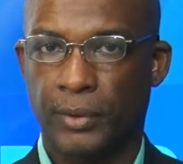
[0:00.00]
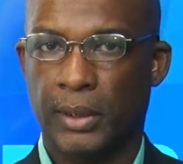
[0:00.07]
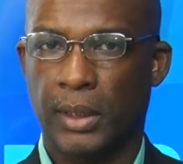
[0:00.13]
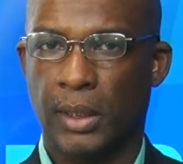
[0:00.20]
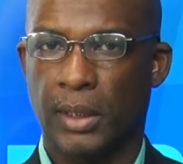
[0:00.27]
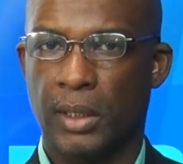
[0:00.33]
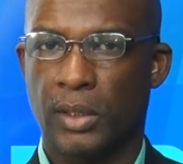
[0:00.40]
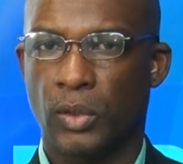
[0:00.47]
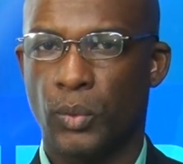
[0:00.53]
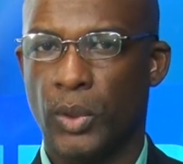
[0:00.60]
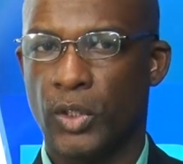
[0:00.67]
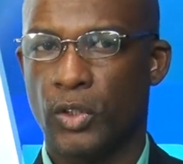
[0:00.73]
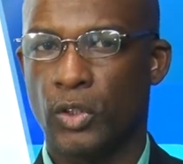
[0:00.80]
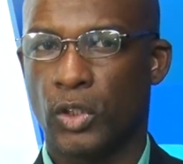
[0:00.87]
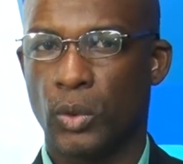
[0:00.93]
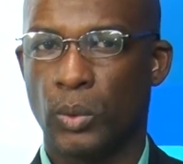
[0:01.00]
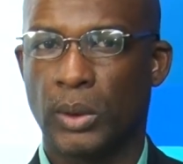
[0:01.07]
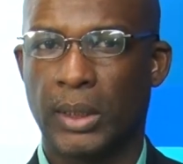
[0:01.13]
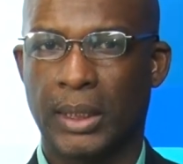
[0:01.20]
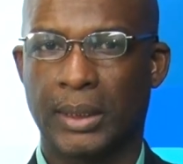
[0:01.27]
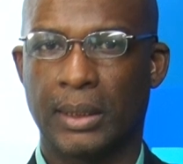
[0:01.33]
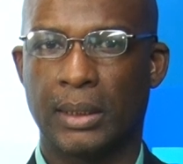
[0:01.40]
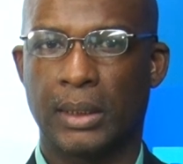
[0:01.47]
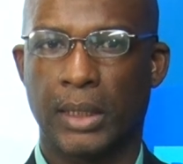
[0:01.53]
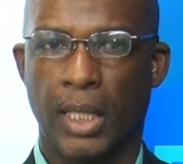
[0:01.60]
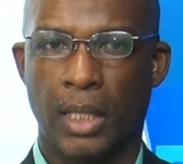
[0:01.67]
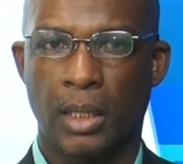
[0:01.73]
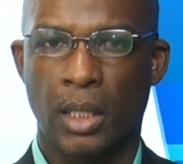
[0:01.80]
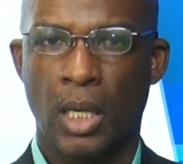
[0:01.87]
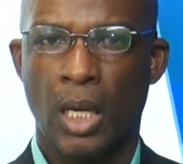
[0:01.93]
facilities in Region 2, 6 and
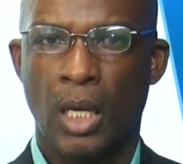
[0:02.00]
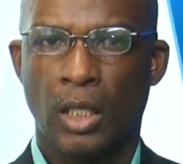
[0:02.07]
10